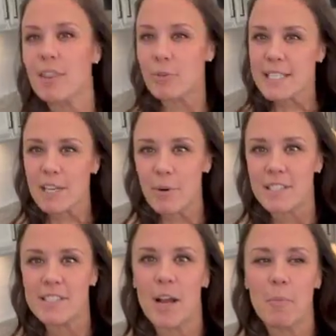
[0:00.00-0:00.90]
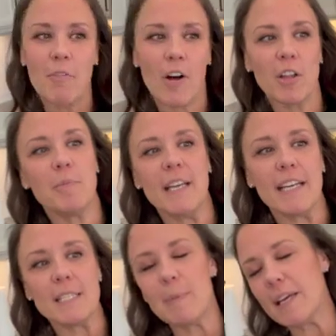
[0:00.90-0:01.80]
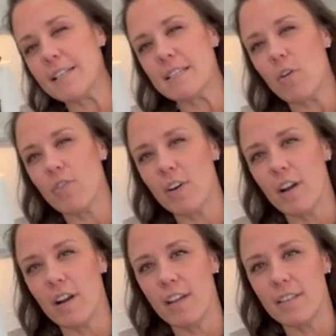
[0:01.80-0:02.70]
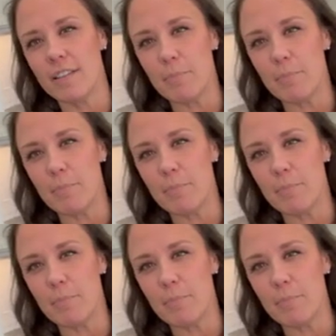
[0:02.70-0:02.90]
The reason I wanted to talk about volume eating is because over the,